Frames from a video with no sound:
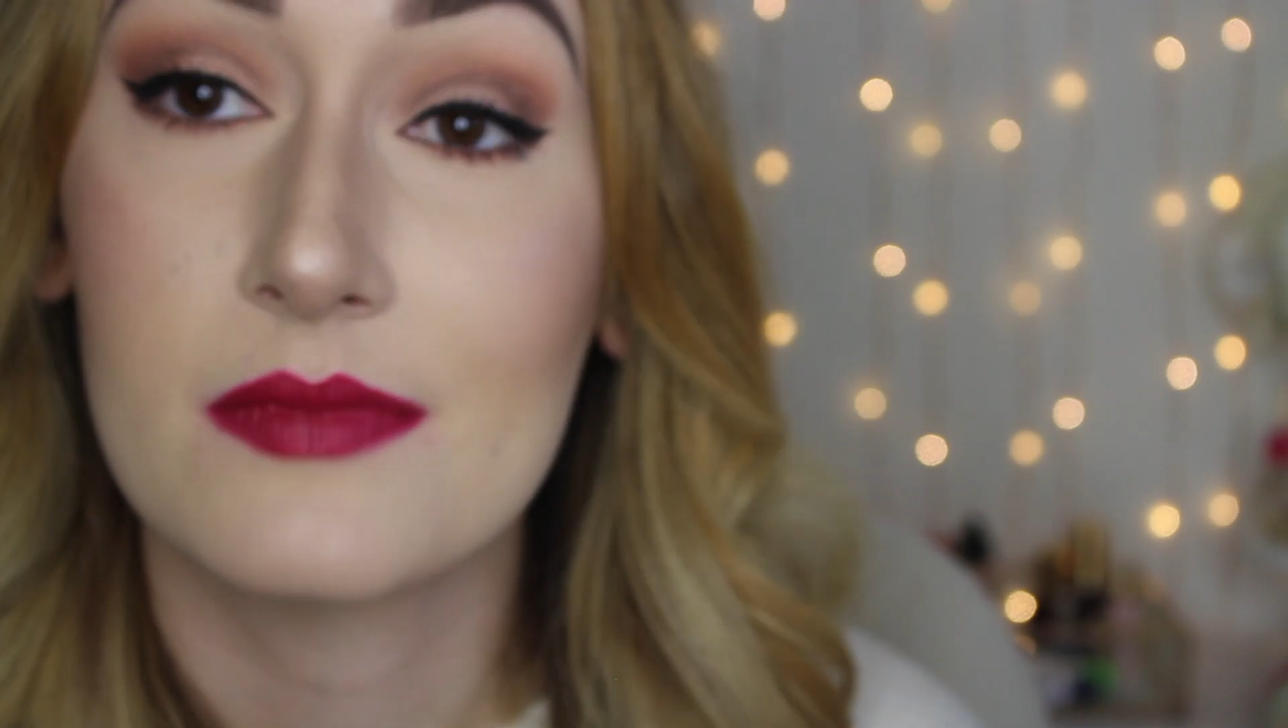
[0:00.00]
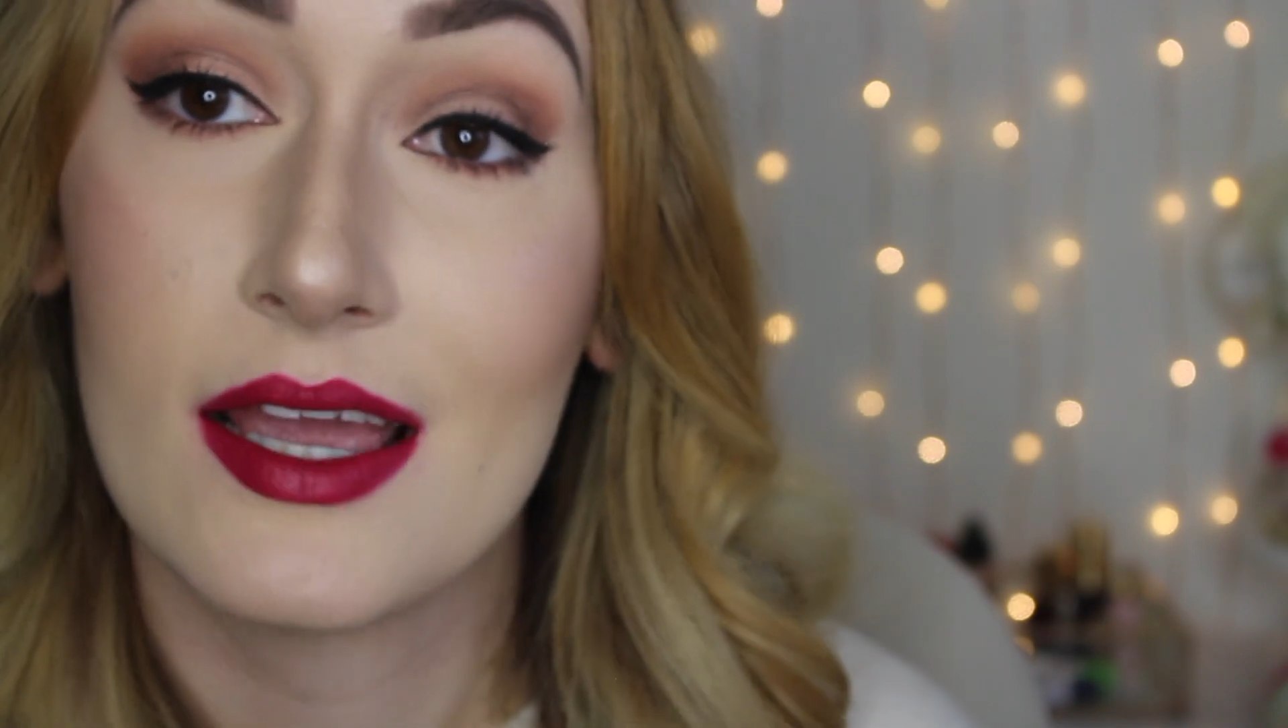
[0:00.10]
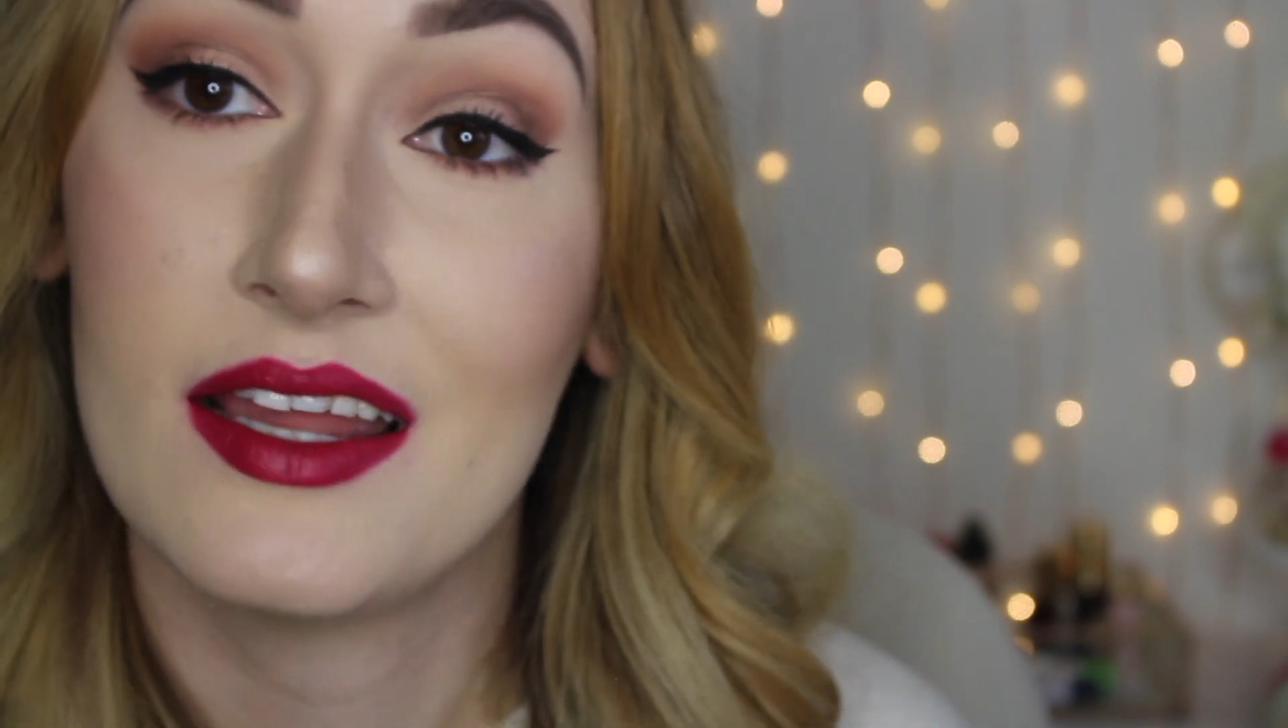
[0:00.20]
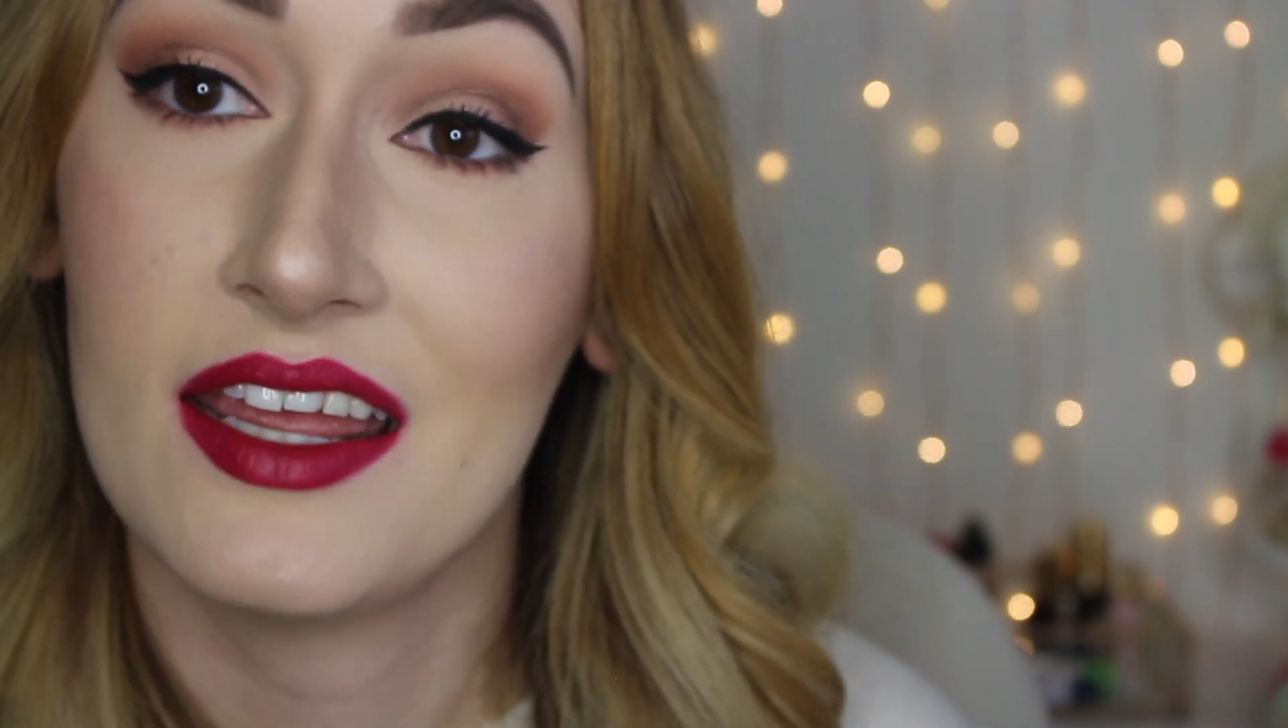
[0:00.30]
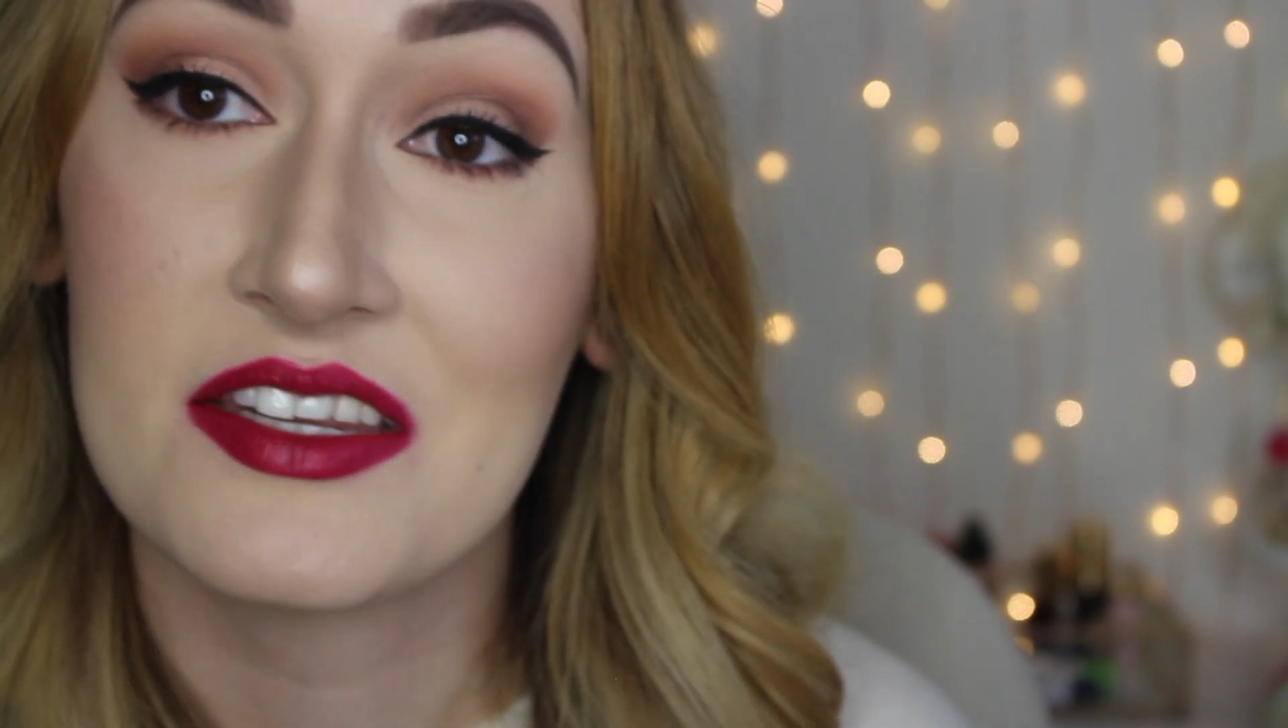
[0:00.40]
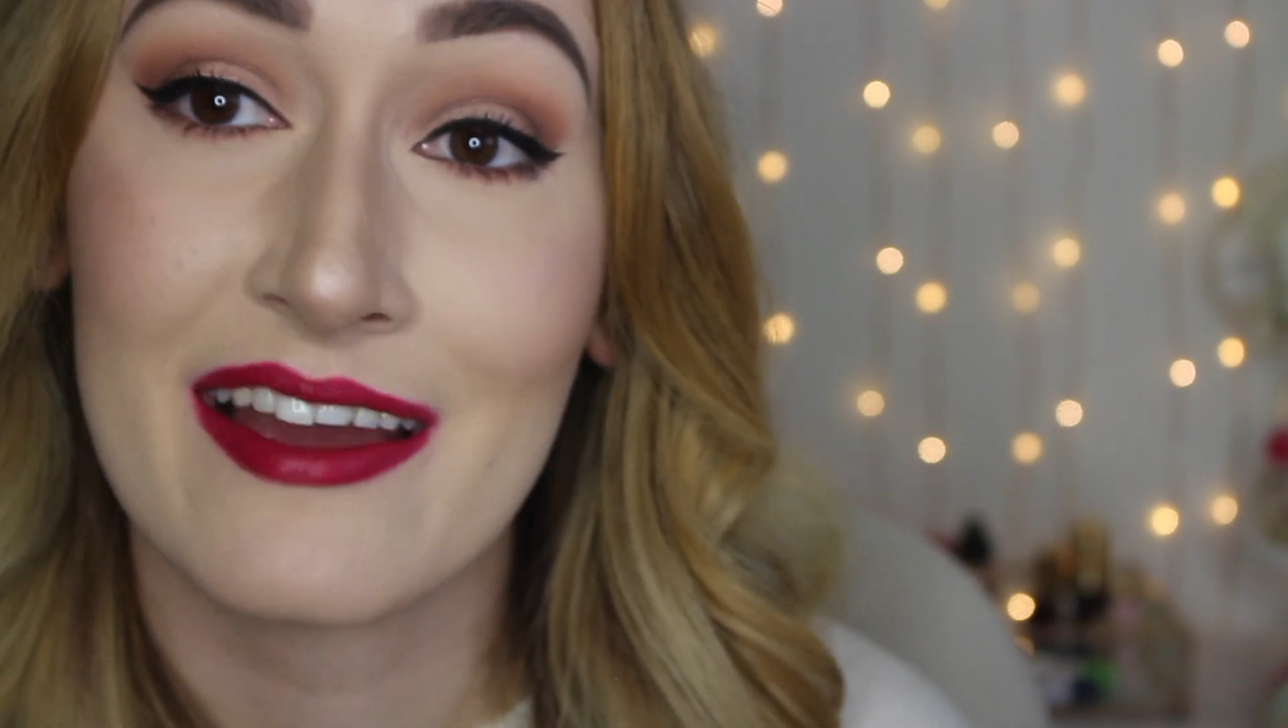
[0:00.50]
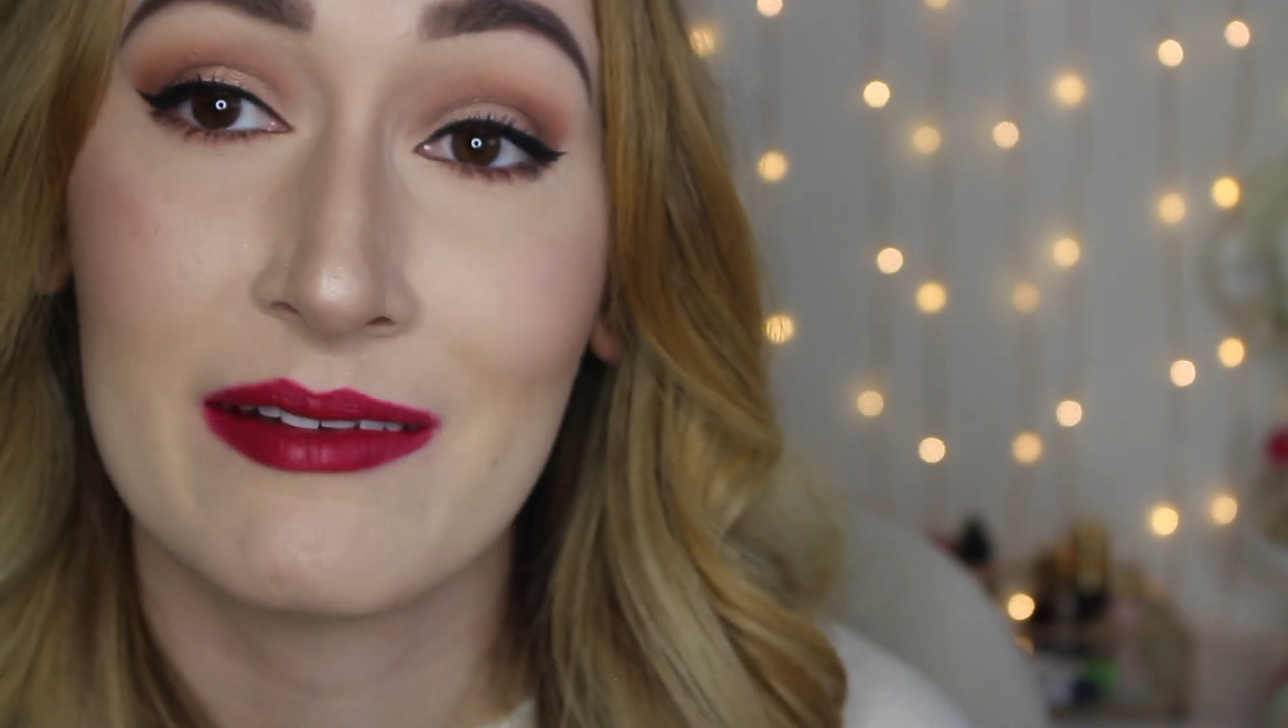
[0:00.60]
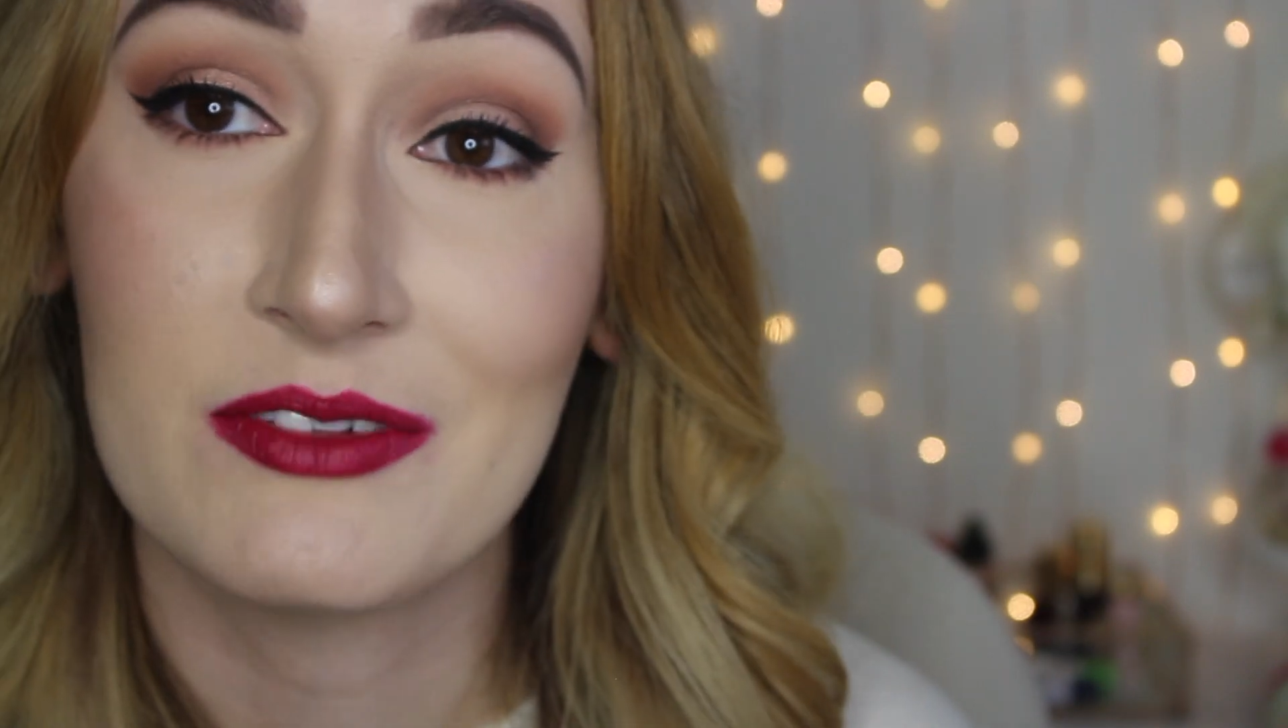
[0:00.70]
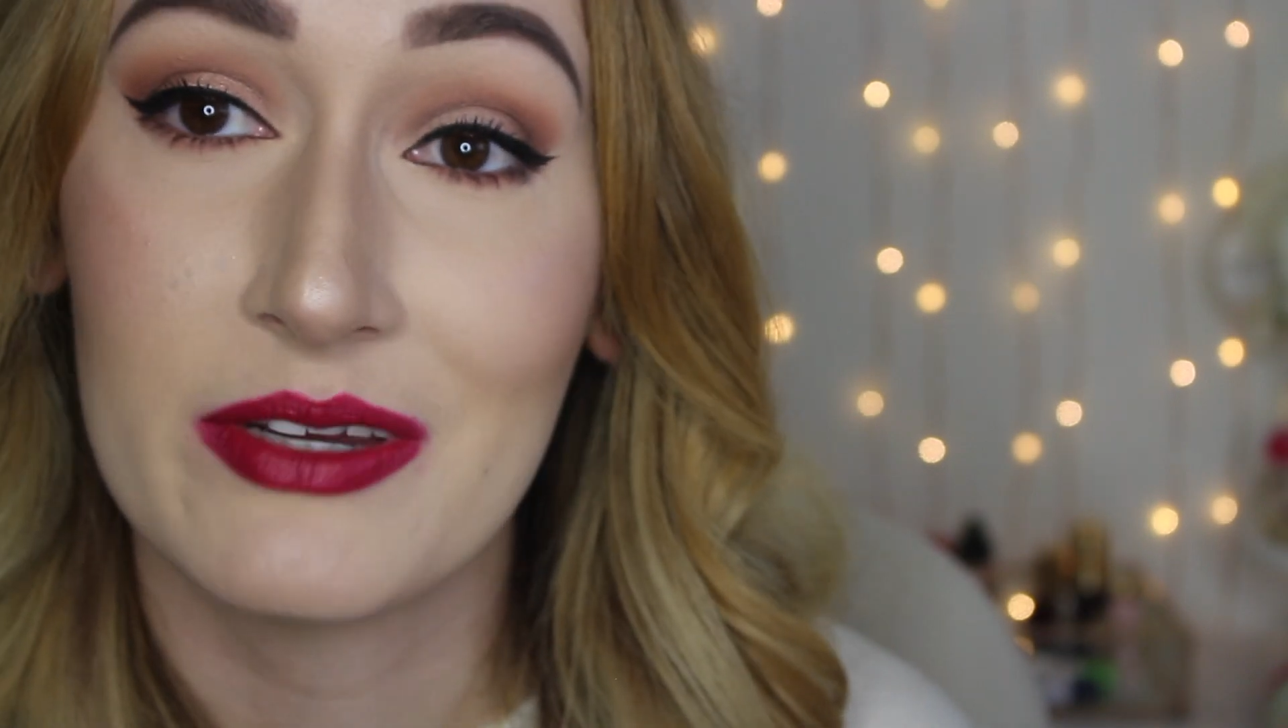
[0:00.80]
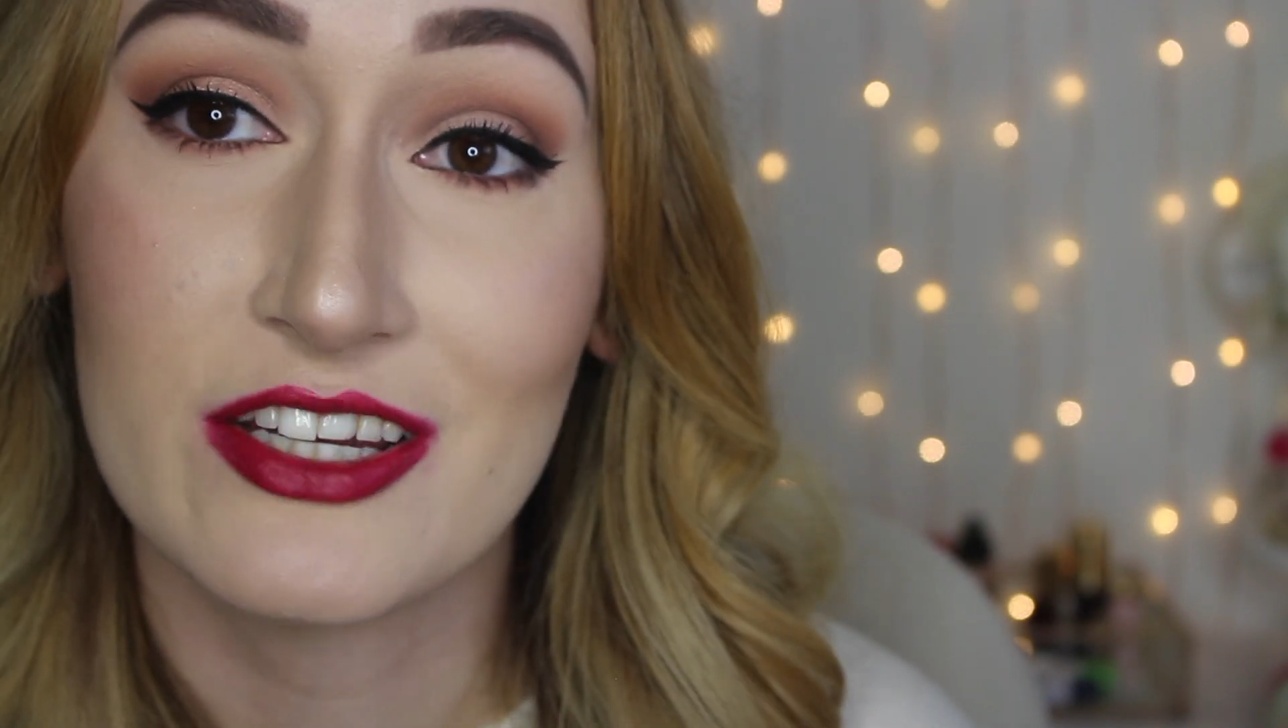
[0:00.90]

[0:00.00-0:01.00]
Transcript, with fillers: anytime I'm doing